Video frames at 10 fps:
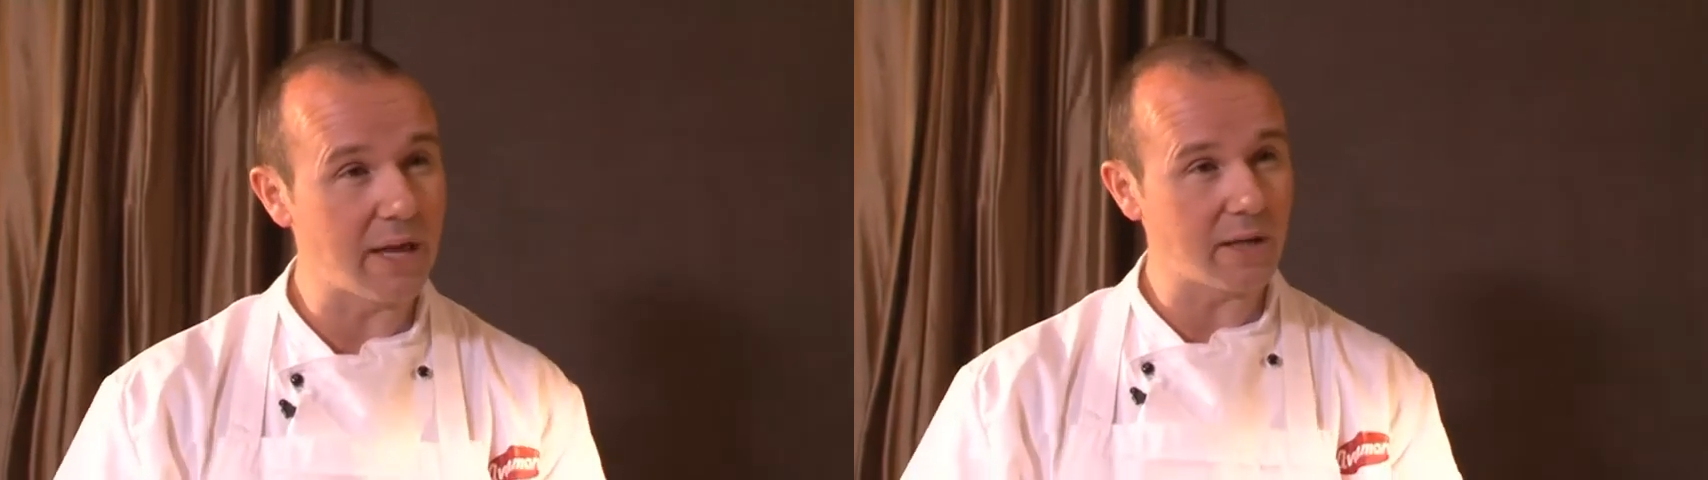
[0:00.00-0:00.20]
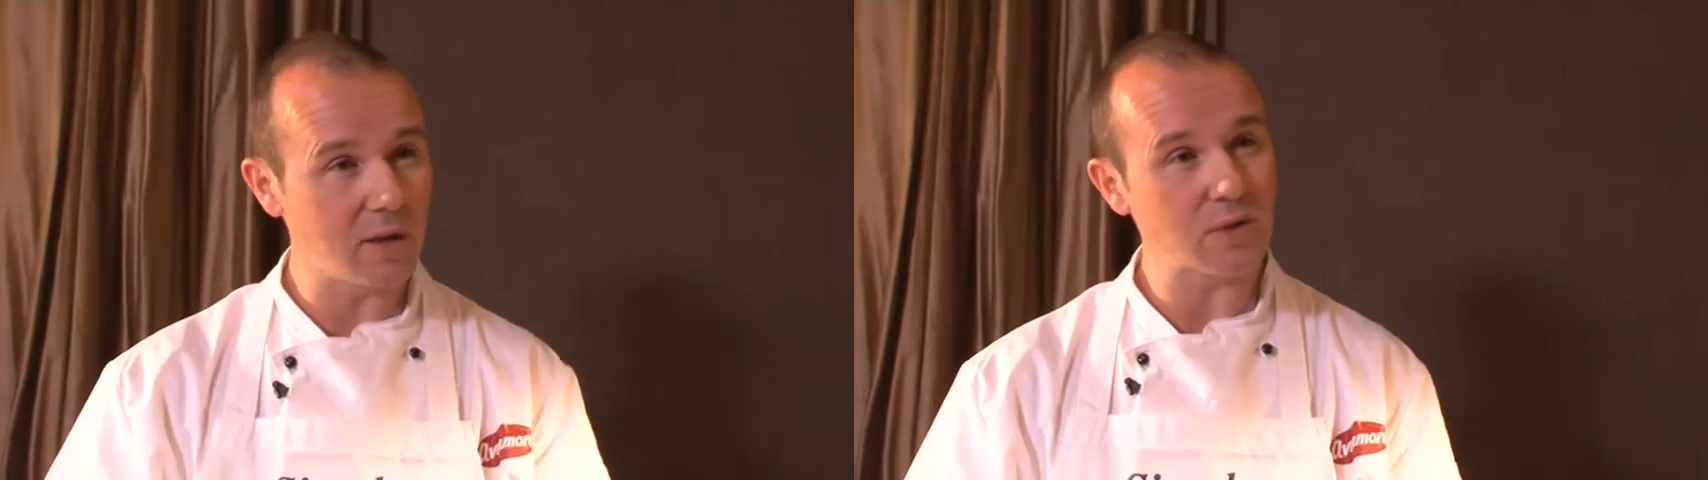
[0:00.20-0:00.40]

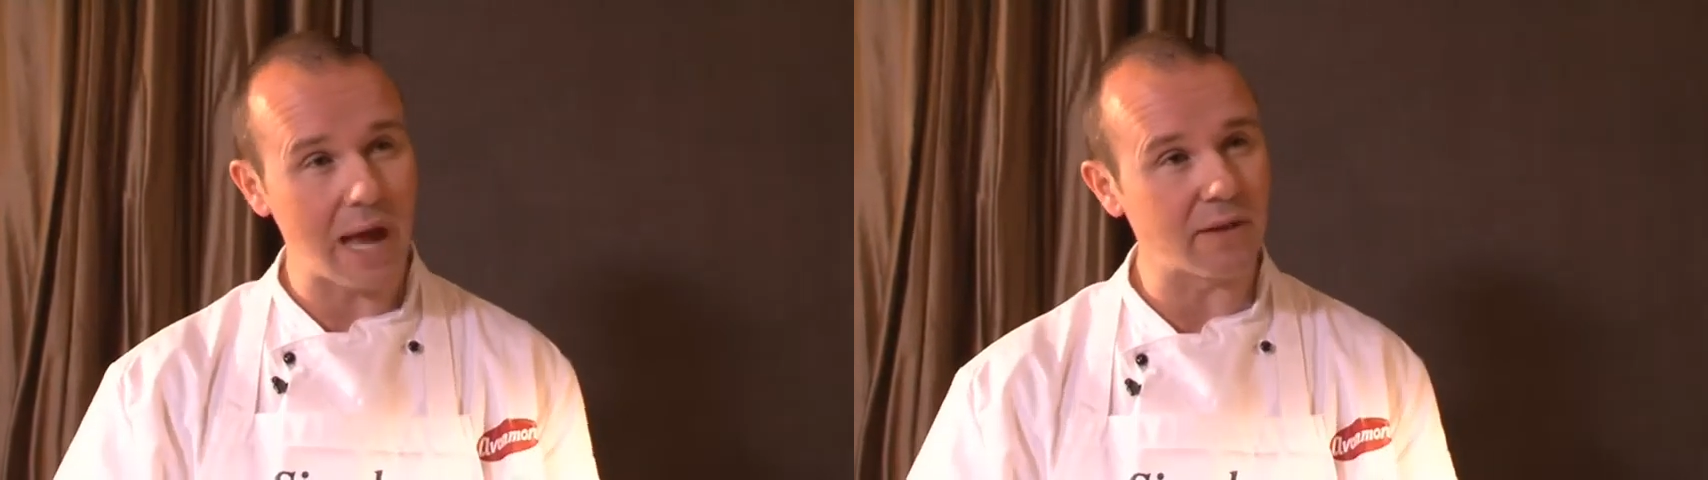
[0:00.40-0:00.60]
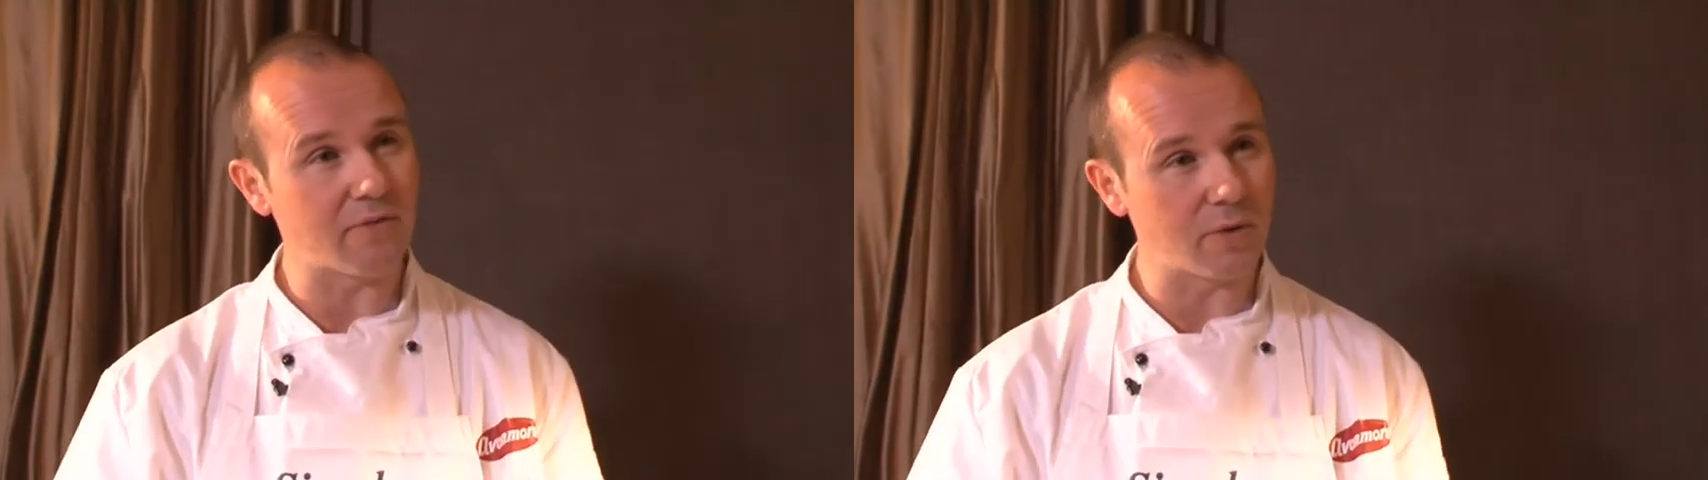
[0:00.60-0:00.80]
You can use
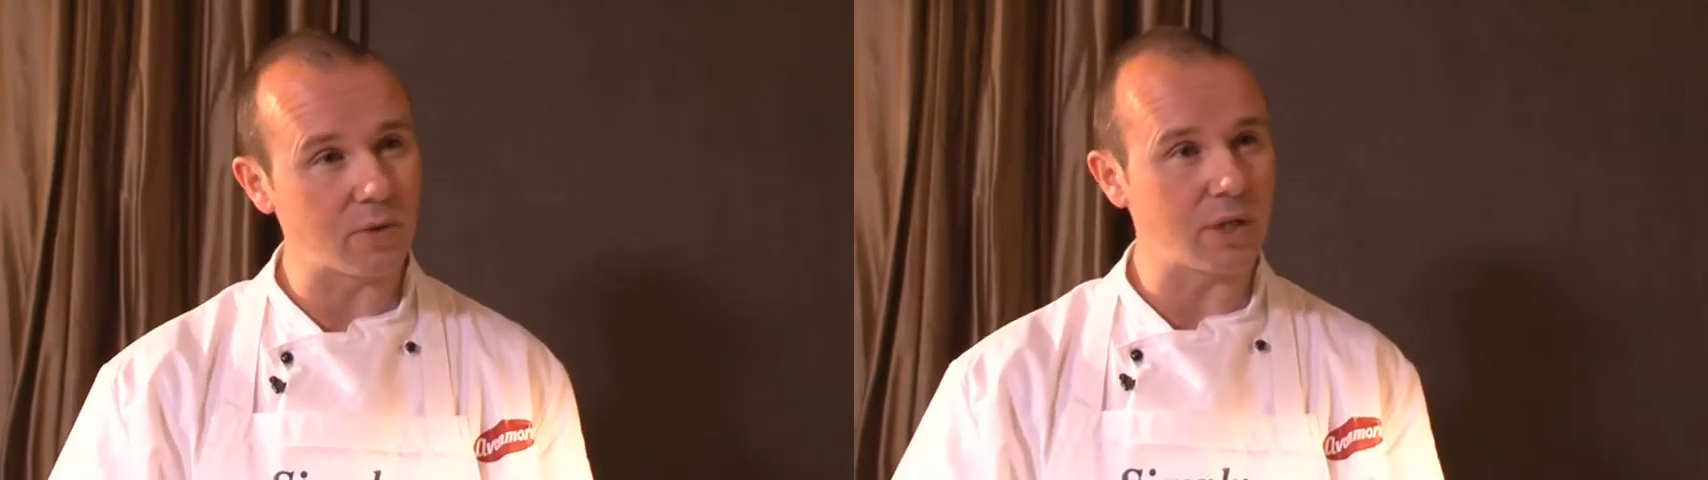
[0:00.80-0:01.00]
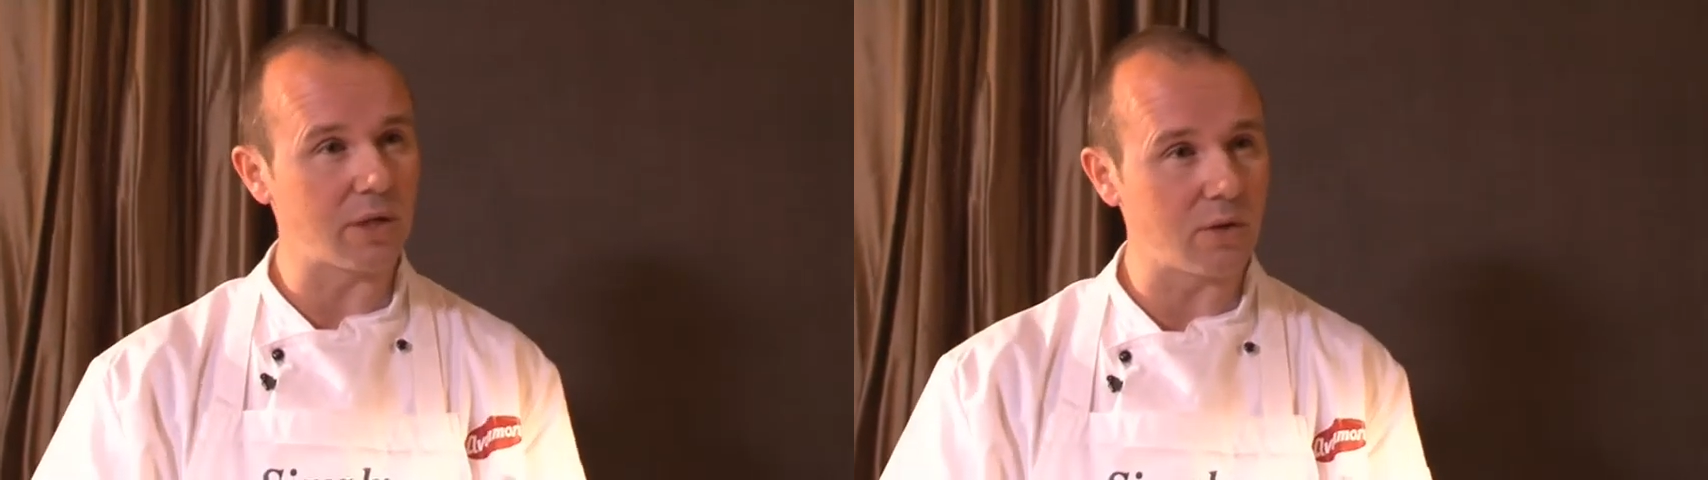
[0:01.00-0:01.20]
any
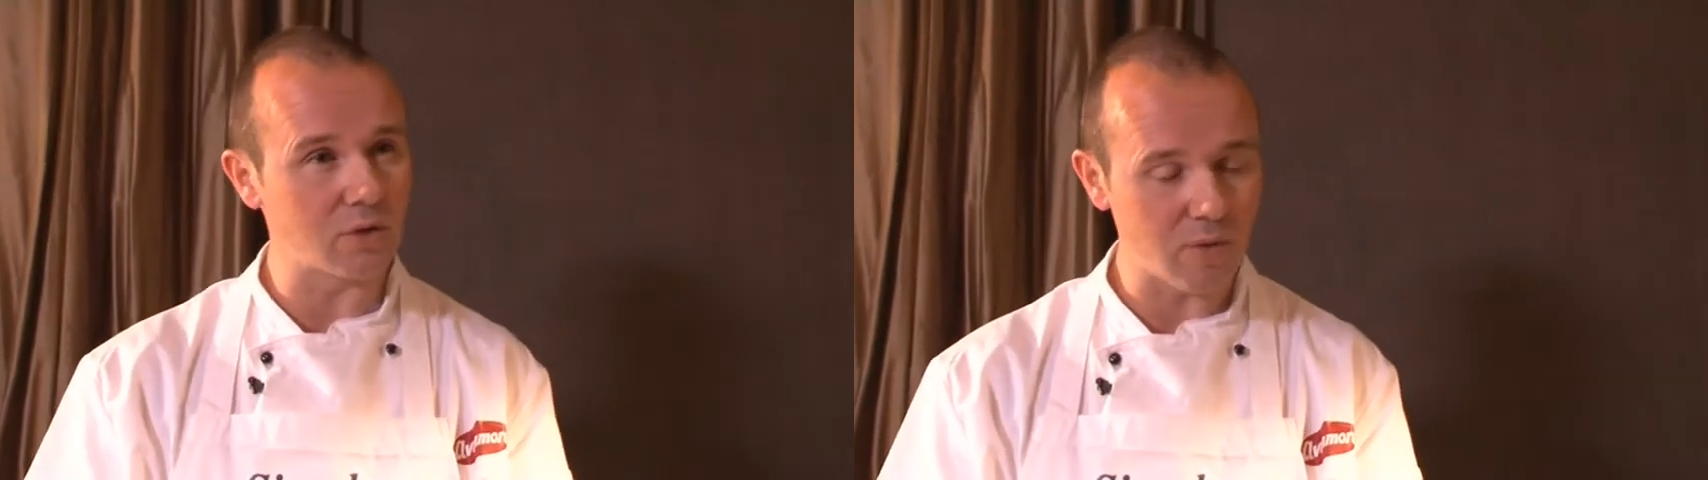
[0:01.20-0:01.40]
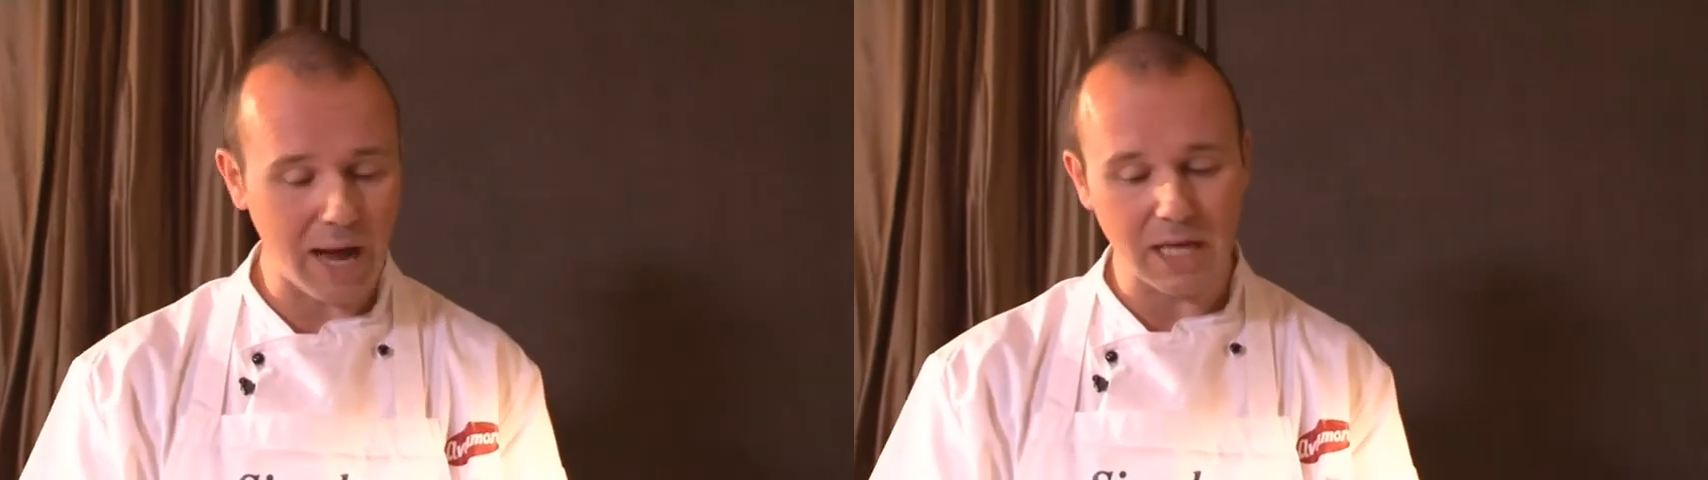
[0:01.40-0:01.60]
fruit, you can
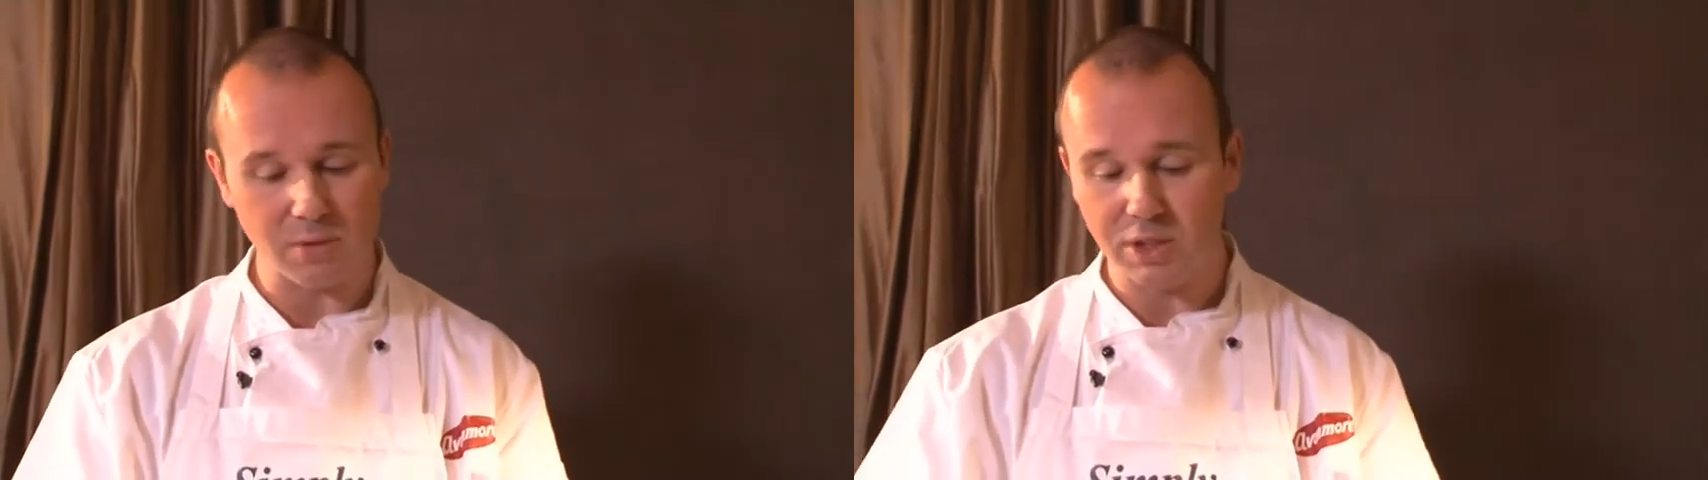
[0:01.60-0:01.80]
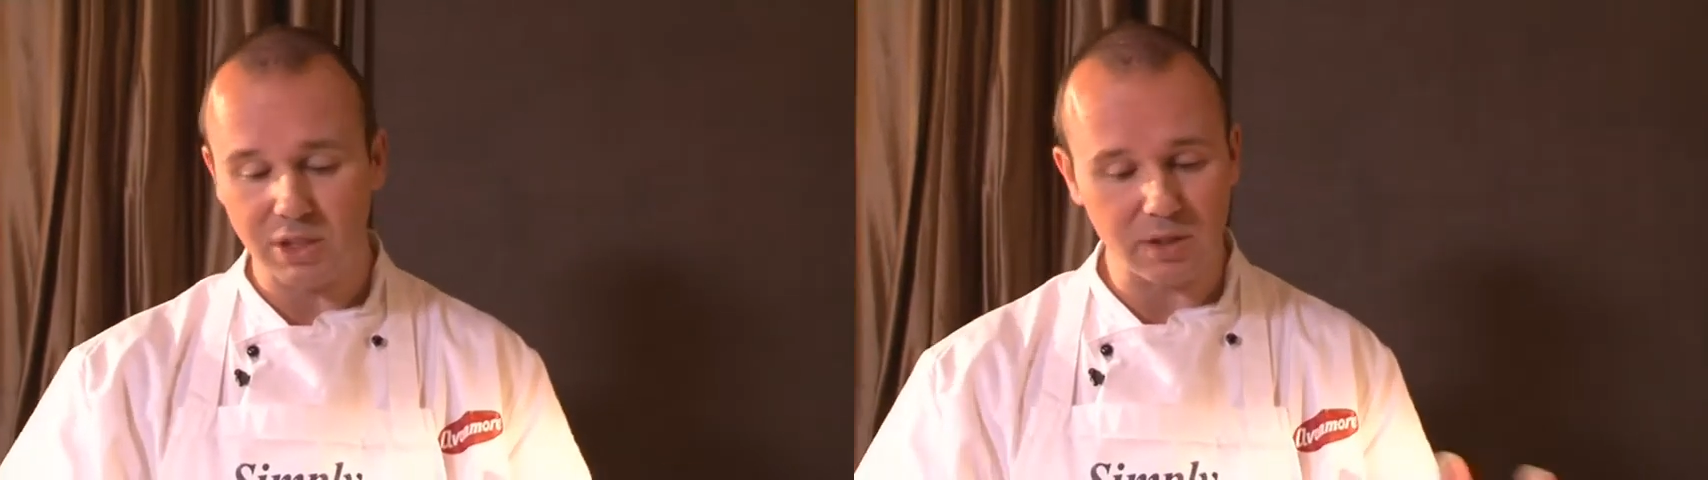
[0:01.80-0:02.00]
use raspberries,